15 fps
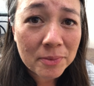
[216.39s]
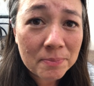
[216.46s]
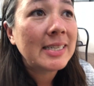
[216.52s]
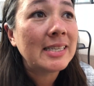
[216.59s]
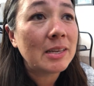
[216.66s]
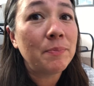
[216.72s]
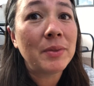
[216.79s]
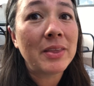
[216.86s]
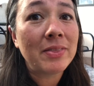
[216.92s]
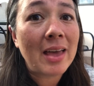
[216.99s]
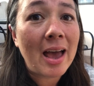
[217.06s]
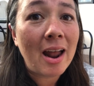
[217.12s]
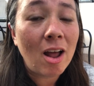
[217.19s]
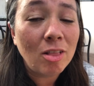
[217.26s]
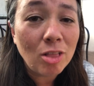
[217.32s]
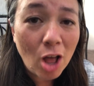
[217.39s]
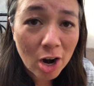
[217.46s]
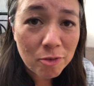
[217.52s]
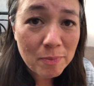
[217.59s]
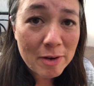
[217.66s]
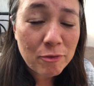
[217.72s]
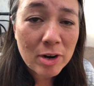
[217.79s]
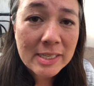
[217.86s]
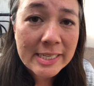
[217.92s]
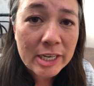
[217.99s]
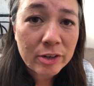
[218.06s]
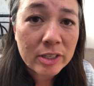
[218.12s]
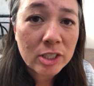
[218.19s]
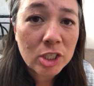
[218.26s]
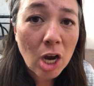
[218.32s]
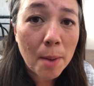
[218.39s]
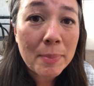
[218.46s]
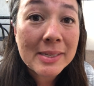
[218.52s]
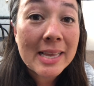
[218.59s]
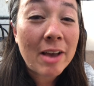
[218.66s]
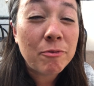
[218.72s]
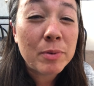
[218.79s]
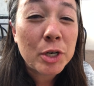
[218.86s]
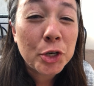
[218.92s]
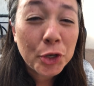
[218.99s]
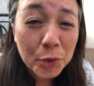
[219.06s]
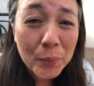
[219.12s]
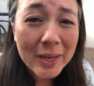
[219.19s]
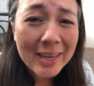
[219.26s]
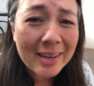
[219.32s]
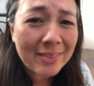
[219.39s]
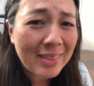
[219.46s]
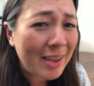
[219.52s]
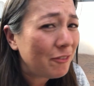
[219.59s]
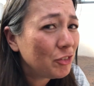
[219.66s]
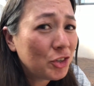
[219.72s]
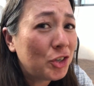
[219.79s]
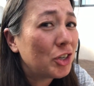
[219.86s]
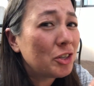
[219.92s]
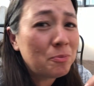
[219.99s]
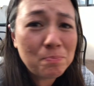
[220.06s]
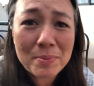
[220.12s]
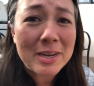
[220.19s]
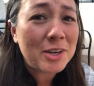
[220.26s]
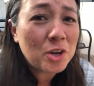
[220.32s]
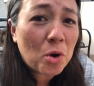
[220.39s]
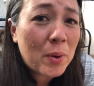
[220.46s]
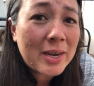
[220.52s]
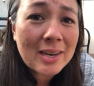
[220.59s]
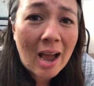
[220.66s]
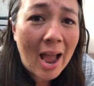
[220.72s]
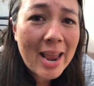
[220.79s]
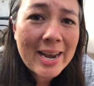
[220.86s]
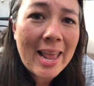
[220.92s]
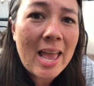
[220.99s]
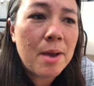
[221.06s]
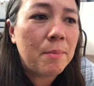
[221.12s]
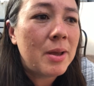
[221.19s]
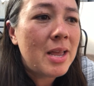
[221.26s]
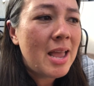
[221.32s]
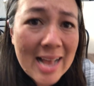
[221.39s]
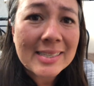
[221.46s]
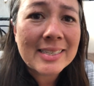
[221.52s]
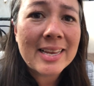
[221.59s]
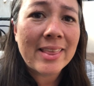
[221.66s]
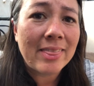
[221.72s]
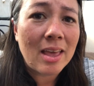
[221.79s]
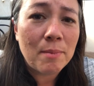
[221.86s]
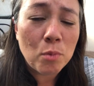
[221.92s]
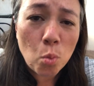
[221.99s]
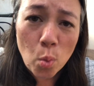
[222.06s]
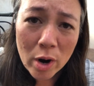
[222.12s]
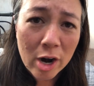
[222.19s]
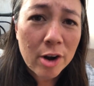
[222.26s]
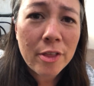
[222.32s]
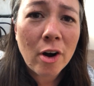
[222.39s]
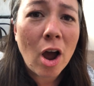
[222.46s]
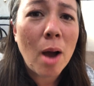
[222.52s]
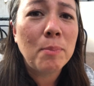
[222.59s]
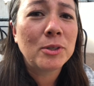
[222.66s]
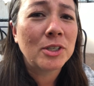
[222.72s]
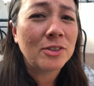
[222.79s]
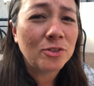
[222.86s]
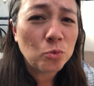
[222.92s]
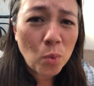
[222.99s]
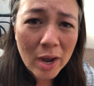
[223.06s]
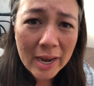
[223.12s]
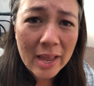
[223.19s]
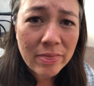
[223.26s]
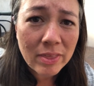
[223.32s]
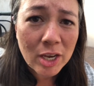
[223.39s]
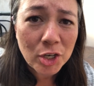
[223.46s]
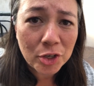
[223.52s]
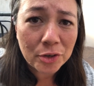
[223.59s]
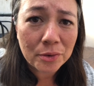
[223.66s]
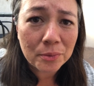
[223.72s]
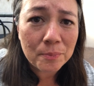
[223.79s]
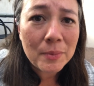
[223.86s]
This is something that a lot of my friends here in Chiapas have been doing. They've just been going to INM, asking them what are their options, what can they do.